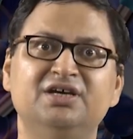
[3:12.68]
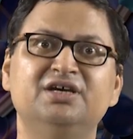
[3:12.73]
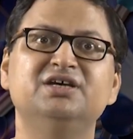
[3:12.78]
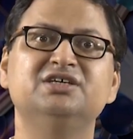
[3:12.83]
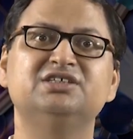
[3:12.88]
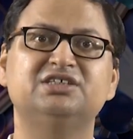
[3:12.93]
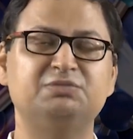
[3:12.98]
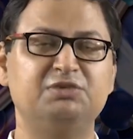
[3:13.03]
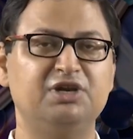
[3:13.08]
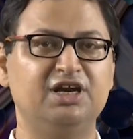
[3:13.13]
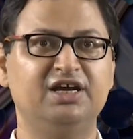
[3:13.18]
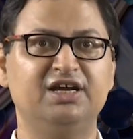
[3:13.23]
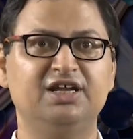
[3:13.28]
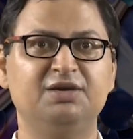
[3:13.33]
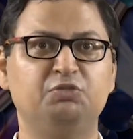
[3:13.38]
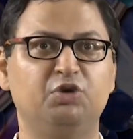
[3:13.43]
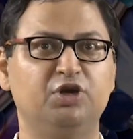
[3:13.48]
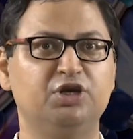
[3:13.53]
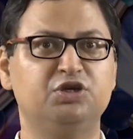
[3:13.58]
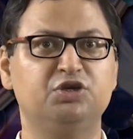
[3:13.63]
Similarly,
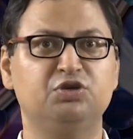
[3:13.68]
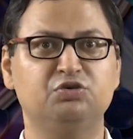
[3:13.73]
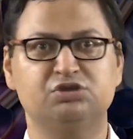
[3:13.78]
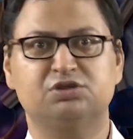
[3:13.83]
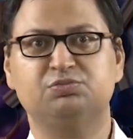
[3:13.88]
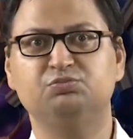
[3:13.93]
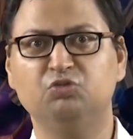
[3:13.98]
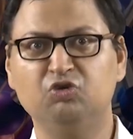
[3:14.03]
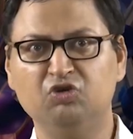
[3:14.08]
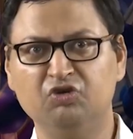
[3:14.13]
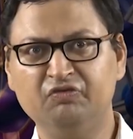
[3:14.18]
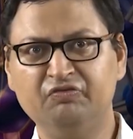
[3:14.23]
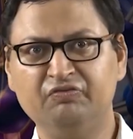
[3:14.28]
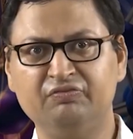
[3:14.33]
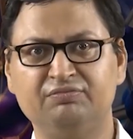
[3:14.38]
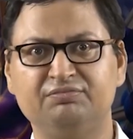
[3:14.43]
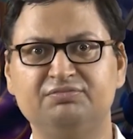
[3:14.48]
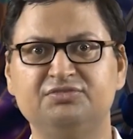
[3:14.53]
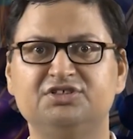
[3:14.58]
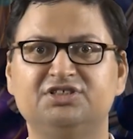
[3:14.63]
molecules move,
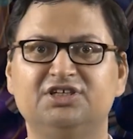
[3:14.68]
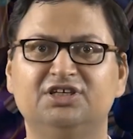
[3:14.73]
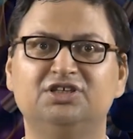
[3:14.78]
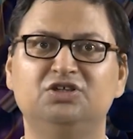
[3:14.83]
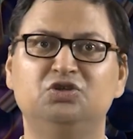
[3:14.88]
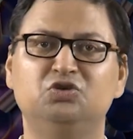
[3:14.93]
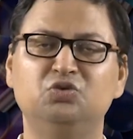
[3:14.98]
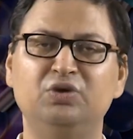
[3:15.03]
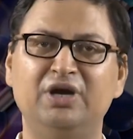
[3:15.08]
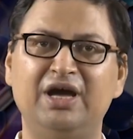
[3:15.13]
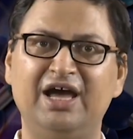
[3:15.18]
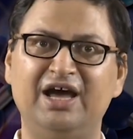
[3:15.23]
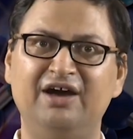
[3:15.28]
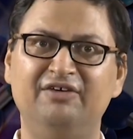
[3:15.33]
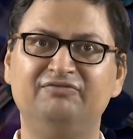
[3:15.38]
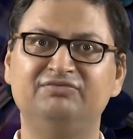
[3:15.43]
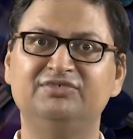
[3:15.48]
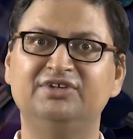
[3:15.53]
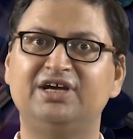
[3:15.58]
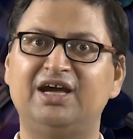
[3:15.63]
say they do have
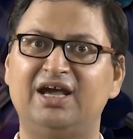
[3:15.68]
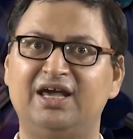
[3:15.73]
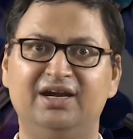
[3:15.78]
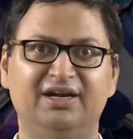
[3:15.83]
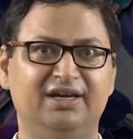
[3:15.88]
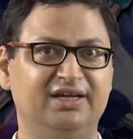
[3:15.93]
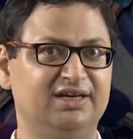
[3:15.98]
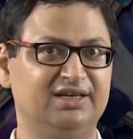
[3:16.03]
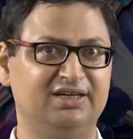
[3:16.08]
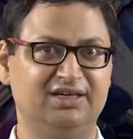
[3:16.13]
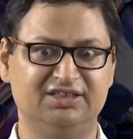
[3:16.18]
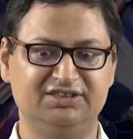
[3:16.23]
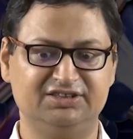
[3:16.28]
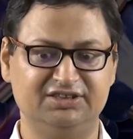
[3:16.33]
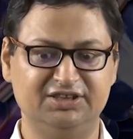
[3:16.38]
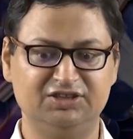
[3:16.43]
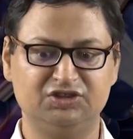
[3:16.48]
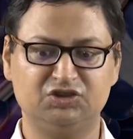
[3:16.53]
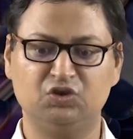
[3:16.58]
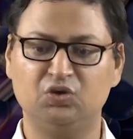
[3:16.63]
the kinetic
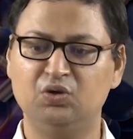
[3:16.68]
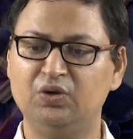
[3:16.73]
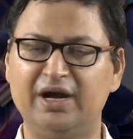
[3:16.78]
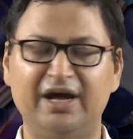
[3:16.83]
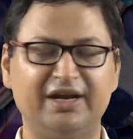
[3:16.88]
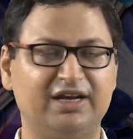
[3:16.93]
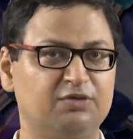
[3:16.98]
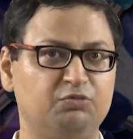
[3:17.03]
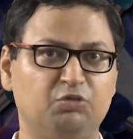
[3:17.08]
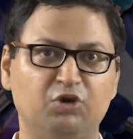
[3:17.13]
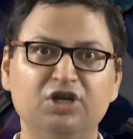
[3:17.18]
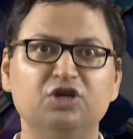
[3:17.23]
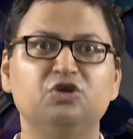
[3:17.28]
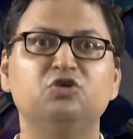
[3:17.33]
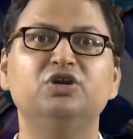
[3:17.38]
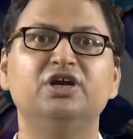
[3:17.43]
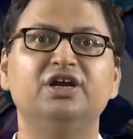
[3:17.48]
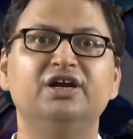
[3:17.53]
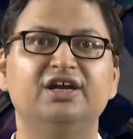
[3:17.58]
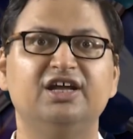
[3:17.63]
energy. So, at a
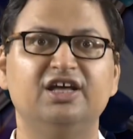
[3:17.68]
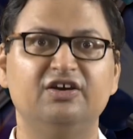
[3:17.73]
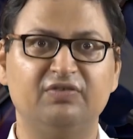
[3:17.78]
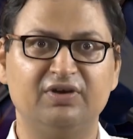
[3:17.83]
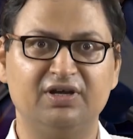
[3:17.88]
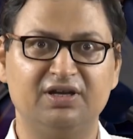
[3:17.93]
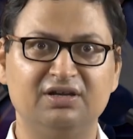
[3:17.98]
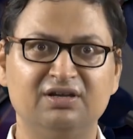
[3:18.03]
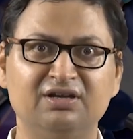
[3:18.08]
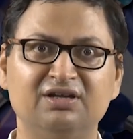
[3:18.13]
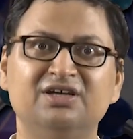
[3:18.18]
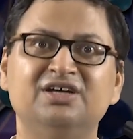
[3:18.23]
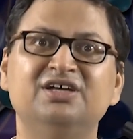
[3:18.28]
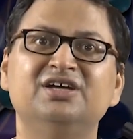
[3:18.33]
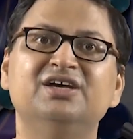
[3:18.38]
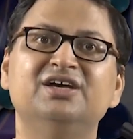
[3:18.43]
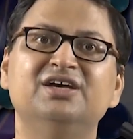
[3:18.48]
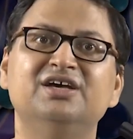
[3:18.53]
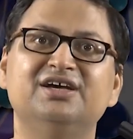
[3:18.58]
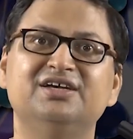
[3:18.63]
molecular level,
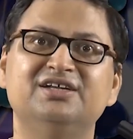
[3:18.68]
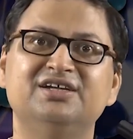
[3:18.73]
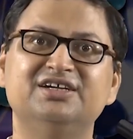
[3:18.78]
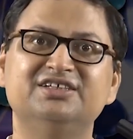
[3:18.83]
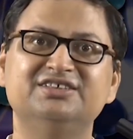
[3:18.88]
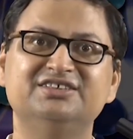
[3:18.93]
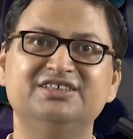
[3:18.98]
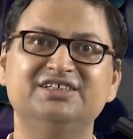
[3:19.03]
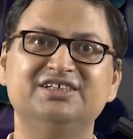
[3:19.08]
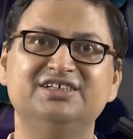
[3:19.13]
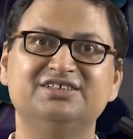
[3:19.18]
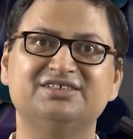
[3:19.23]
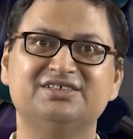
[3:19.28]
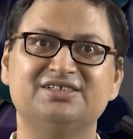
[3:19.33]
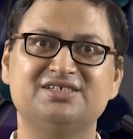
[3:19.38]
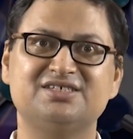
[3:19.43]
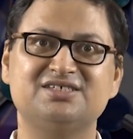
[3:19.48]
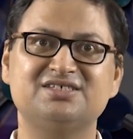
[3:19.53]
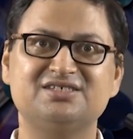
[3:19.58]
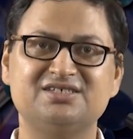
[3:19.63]
energy is
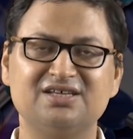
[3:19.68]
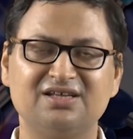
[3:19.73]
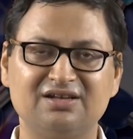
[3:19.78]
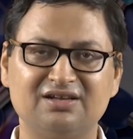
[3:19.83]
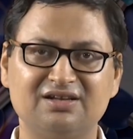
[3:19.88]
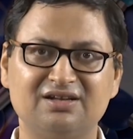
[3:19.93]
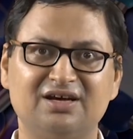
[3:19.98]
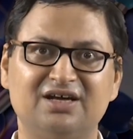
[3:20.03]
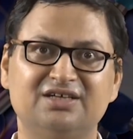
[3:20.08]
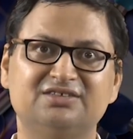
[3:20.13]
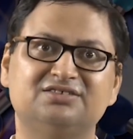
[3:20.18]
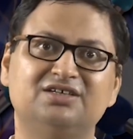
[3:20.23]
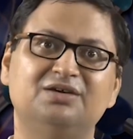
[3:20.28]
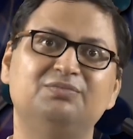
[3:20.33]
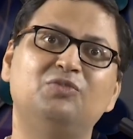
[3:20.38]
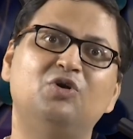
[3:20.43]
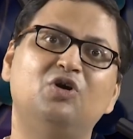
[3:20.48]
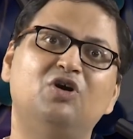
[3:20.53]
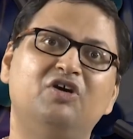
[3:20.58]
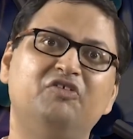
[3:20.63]
still a
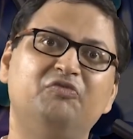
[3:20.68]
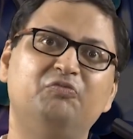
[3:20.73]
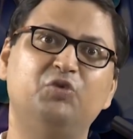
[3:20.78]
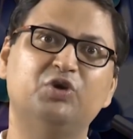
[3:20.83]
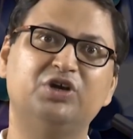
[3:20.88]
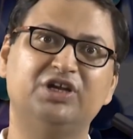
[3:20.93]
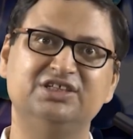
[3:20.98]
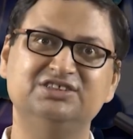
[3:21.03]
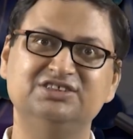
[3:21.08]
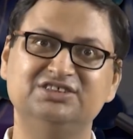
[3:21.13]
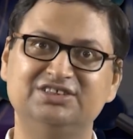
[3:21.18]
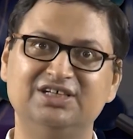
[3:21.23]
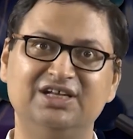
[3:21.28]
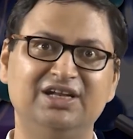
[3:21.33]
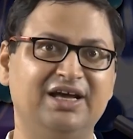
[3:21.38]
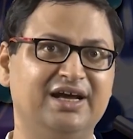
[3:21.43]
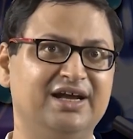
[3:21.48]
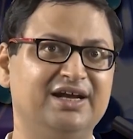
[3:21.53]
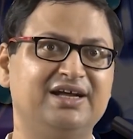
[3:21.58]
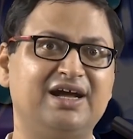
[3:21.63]
sum of potential
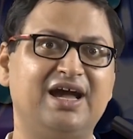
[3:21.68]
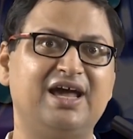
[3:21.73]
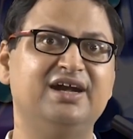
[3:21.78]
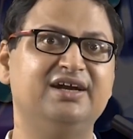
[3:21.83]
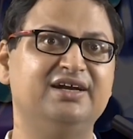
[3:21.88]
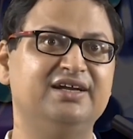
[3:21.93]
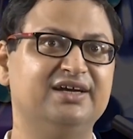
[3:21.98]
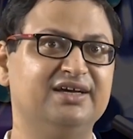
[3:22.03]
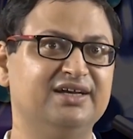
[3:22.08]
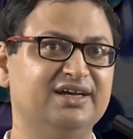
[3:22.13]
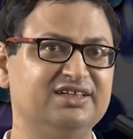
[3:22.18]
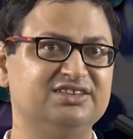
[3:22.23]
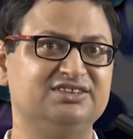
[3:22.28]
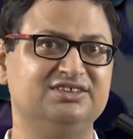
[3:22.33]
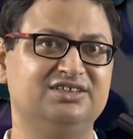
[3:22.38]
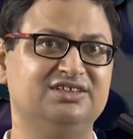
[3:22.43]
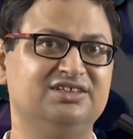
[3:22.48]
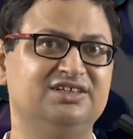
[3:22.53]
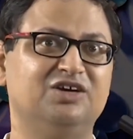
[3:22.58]
and kinetic energy.